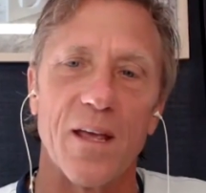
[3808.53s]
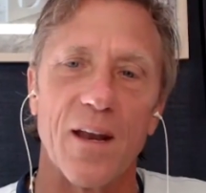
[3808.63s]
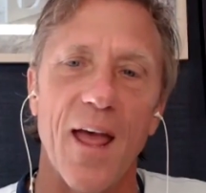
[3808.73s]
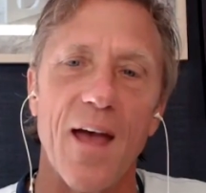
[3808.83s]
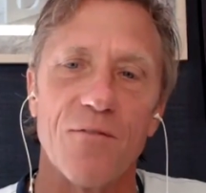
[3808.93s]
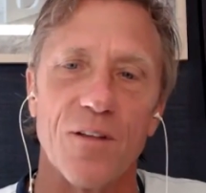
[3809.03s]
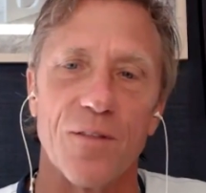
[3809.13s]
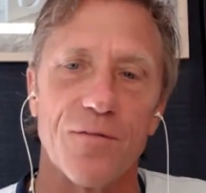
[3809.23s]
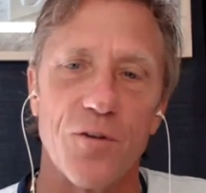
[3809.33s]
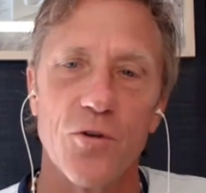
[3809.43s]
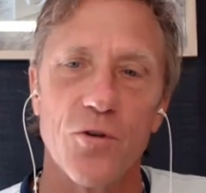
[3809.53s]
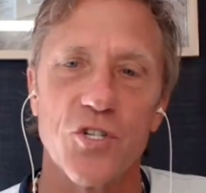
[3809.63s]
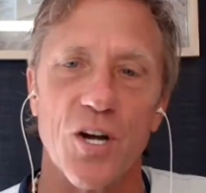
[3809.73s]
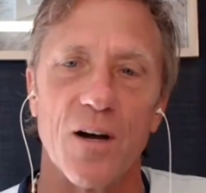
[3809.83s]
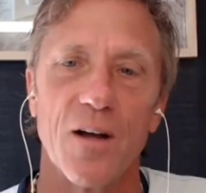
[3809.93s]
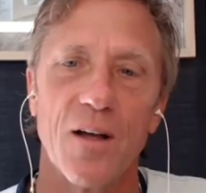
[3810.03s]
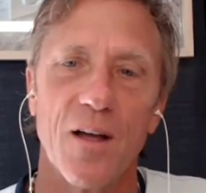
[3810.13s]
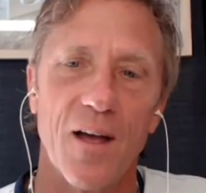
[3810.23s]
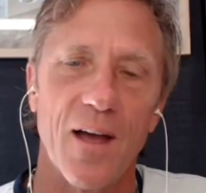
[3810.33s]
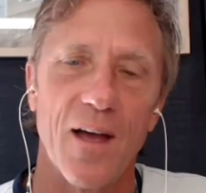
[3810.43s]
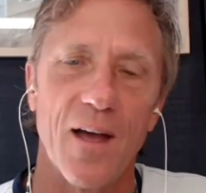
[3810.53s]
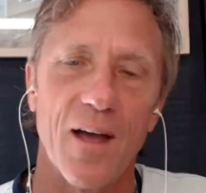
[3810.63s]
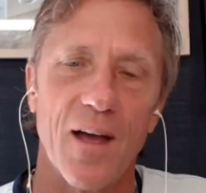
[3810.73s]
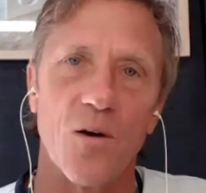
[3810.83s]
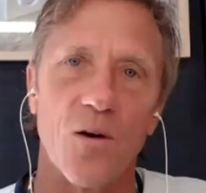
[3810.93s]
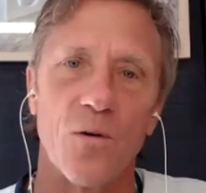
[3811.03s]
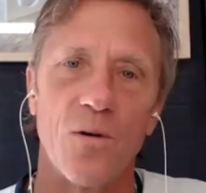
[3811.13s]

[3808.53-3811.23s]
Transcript: we can have in the future and i